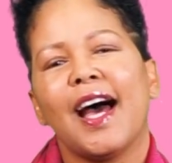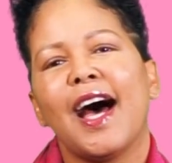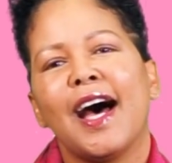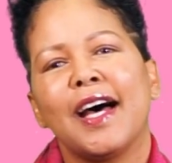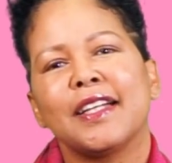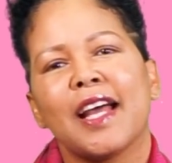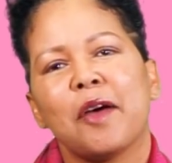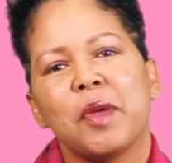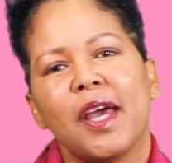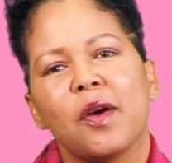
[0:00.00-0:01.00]
and
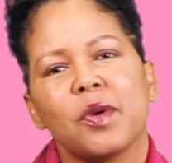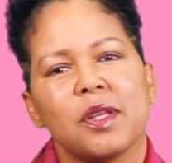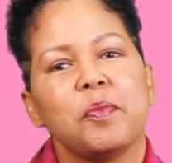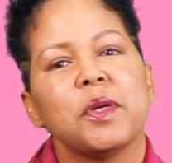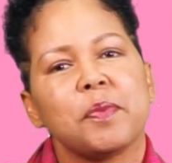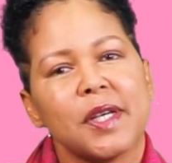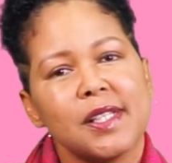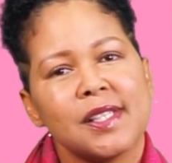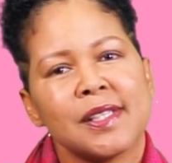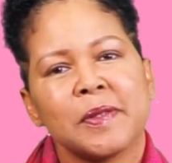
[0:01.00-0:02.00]
I'm here with a
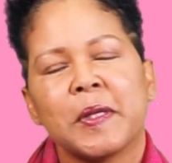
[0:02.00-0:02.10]
purpose.